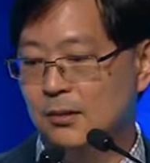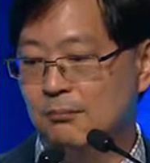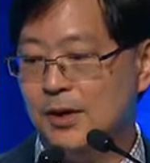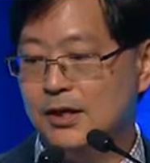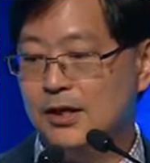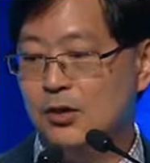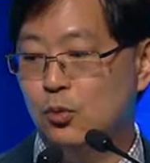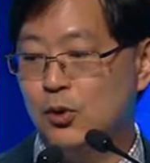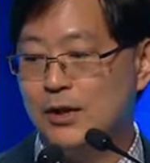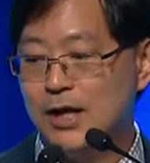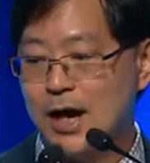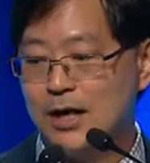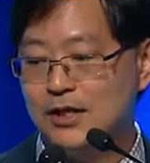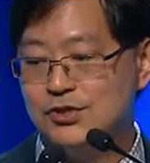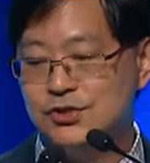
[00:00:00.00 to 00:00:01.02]
But in
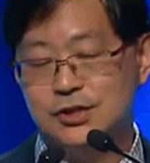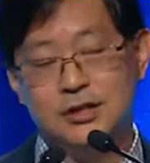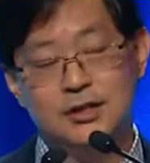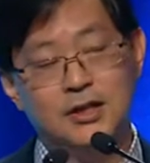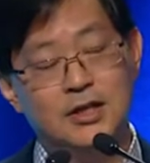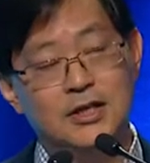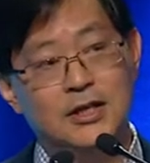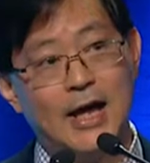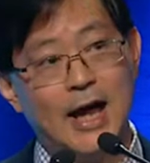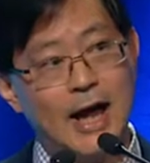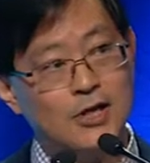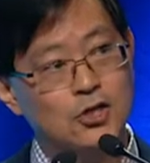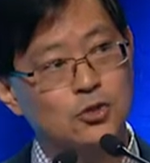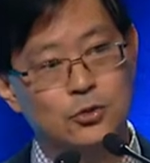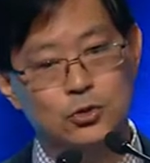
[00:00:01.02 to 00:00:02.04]
reality, in the
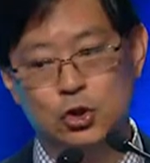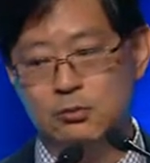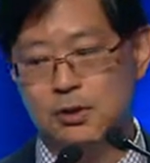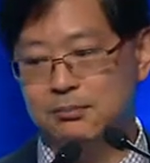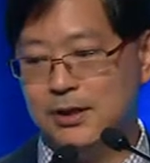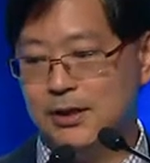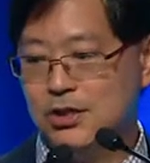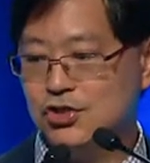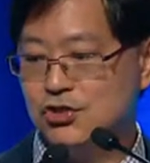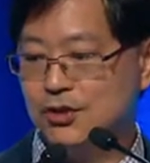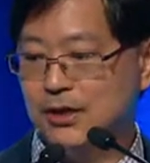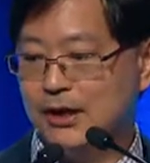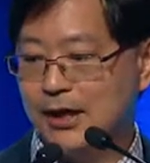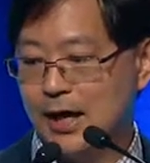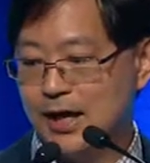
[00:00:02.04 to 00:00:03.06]
actual human patient,
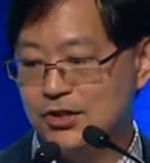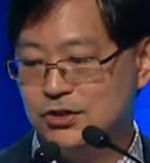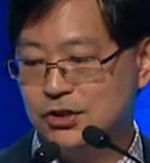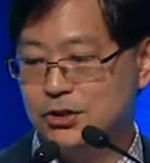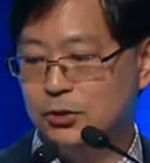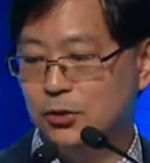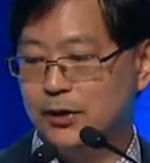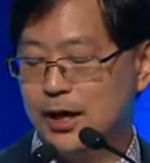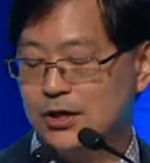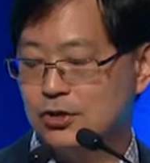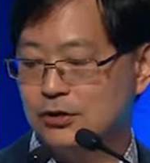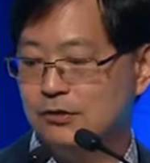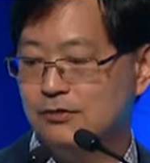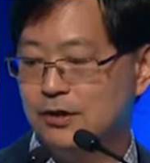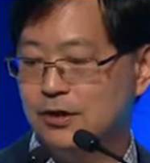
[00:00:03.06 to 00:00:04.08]
the cancers look
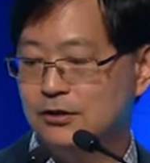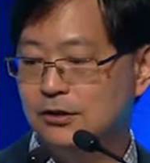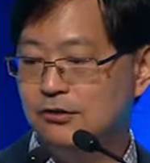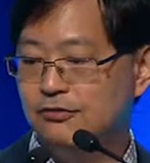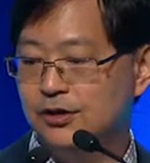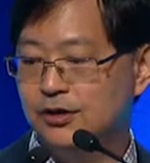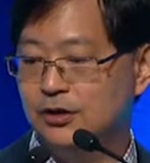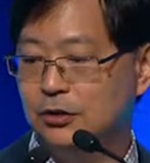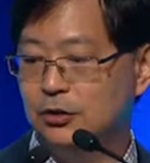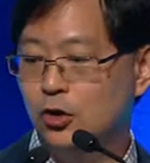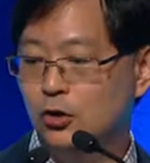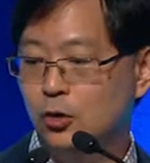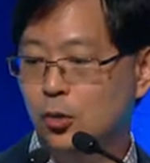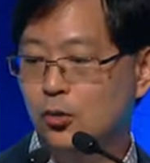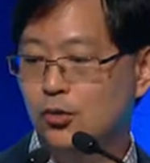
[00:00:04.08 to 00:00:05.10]
actually very different.
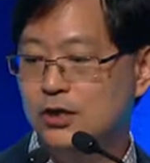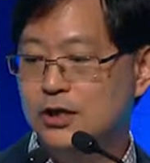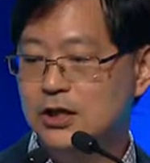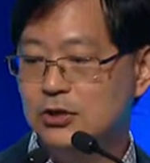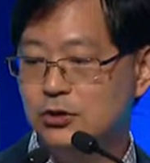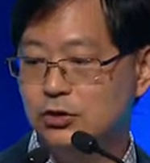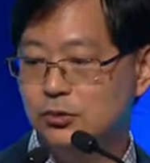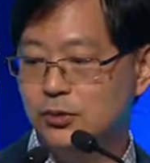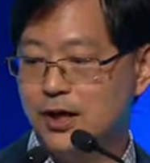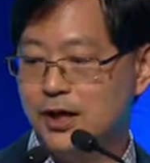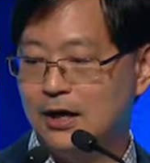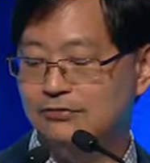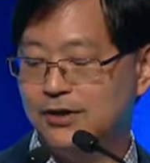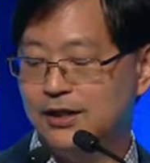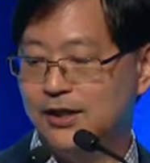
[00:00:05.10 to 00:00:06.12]
Not only do you
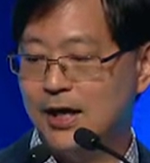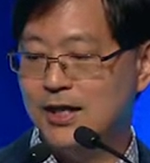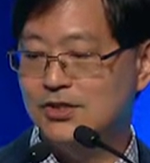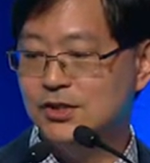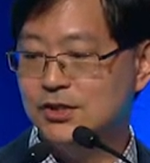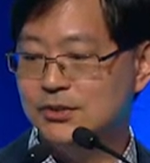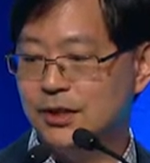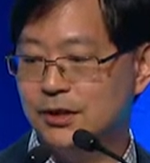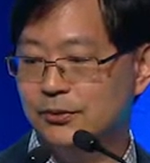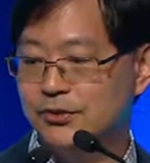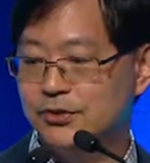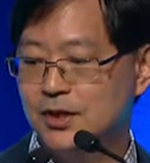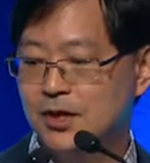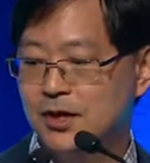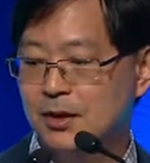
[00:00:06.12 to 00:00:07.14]
have the cancer
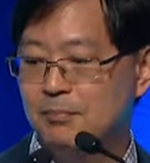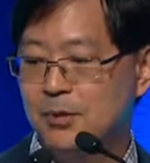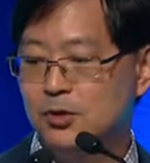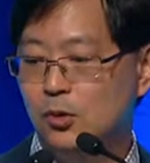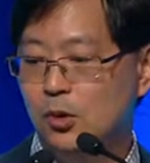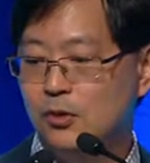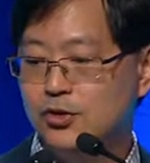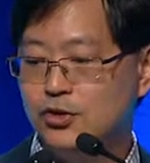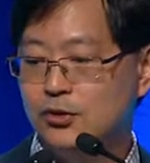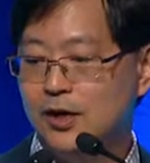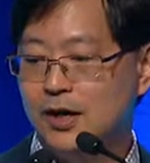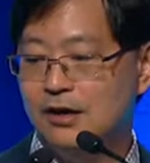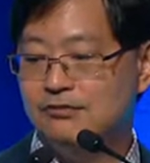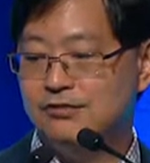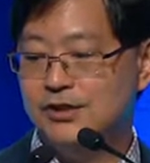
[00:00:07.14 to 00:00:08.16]
cells, but you also
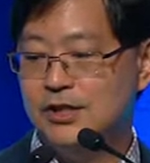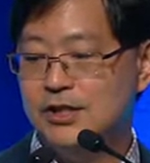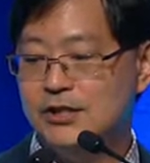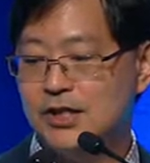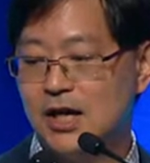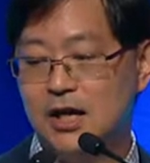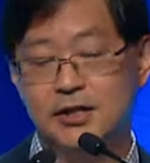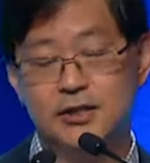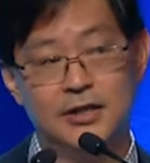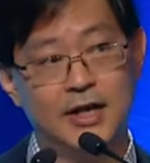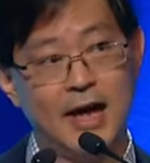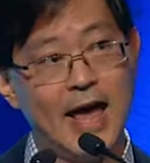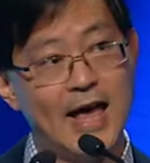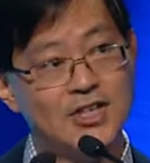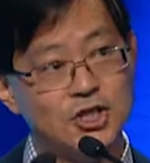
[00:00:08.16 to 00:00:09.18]
have these other
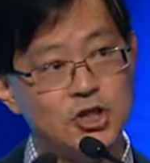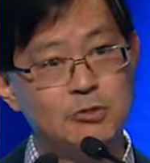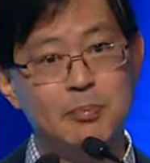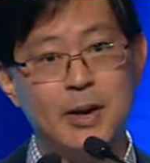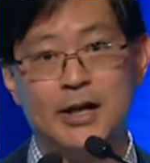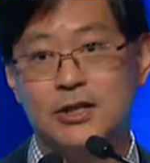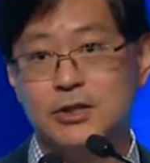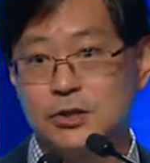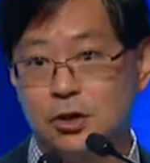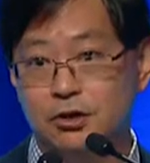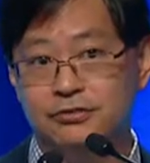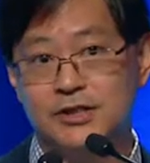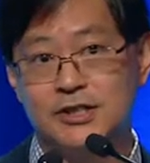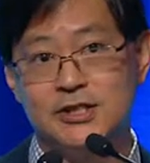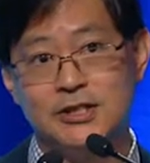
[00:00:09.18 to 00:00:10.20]
aspects of
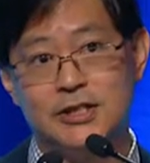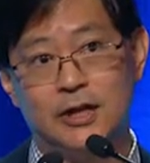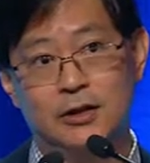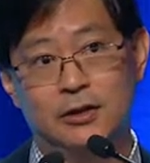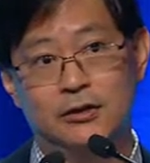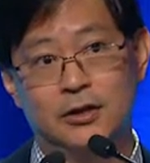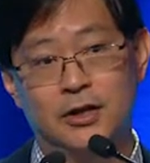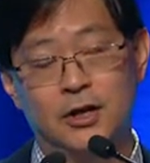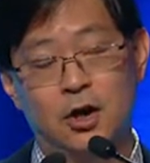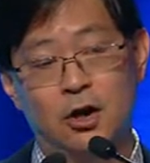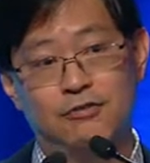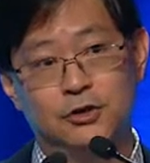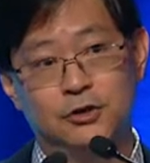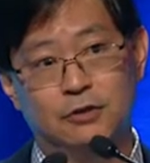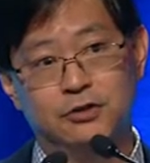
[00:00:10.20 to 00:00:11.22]
the cell,
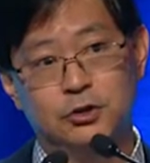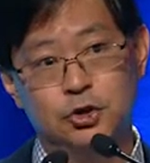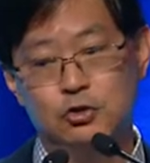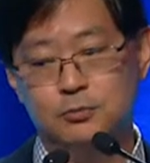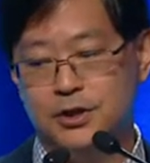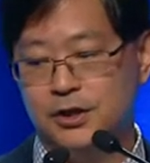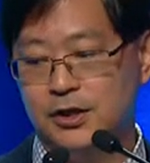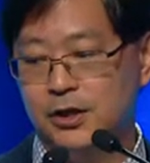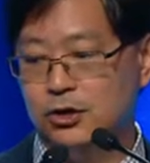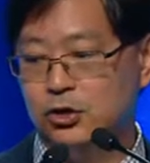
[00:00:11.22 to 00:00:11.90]
of the, of the tumor.